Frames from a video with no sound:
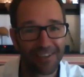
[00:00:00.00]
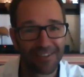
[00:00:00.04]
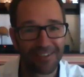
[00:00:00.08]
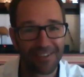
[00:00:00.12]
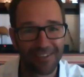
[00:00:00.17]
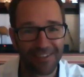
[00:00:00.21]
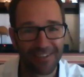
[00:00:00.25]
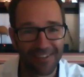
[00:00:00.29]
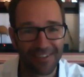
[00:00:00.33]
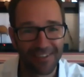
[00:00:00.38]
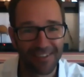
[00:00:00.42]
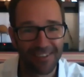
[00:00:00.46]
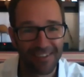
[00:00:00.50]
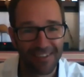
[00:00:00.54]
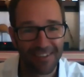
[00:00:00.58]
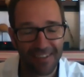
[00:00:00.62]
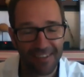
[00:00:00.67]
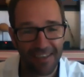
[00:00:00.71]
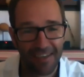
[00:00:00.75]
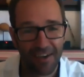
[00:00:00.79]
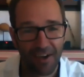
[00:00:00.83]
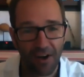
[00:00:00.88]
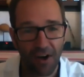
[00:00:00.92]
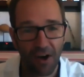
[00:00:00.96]
those
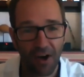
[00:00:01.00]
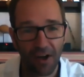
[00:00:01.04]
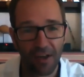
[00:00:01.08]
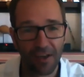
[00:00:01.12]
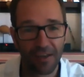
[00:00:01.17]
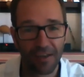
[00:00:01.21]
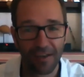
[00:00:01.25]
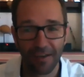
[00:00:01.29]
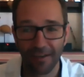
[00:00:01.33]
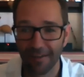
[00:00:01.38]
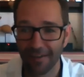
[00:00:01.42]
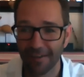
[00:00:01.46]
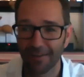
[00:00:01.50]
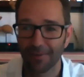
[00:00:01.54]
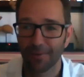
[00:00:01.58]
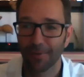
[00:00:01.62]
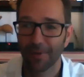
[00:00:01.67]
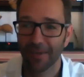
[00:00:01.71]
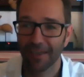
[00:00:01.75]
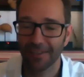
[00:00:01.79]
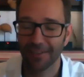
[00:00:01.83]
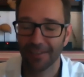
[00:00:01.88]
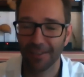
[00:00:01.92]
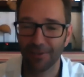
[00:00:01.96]
Holler.
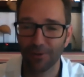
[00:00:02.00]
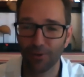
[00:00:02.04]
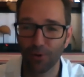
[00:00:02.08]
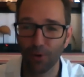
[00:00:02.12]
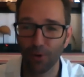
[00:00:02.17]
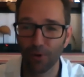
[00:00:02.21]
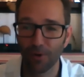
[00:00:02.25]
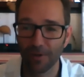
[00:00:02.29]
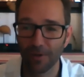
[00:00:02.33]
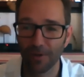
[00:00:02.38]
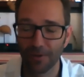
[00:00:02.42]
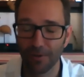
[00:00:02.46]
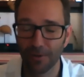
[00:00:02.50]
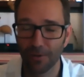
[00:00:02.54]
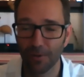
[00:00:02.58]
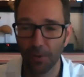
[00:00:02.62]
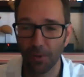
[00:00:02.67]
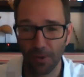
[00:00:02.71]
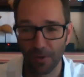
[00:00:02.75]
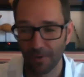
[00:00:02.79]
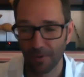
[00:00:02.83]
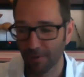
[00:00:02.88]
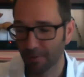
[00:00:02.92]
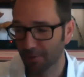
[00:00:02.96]
What is it called? You
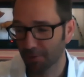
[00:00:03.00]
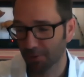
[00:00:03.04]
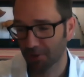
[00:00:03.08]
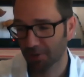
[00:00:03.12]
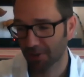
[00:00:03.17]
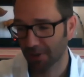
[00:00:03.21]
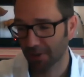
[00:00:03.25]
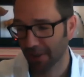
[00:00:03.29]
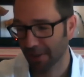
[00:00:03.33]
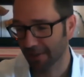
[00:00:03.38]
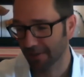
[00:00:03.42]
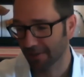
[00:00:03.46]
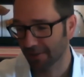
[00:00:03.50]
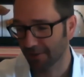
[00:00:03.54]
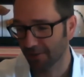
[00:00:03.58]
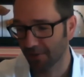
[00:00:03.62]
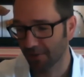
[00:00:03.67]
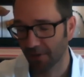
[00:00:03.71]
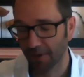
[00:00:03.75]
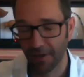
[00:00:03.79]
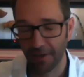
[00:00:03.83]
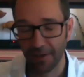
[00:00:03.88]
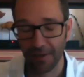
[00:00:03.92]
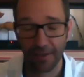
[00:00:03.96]
call or you shout? You
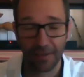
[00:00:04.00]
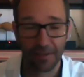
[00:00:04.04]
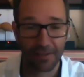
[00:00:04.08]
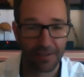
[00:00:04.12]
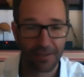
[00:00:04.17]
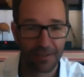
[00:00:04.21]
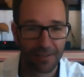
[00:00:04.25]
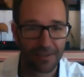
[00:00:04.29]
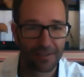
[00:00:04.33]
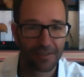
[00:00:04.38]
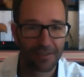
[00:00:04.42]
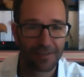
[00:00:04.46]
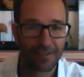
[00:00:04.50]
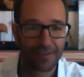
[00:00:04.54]
holler. Oh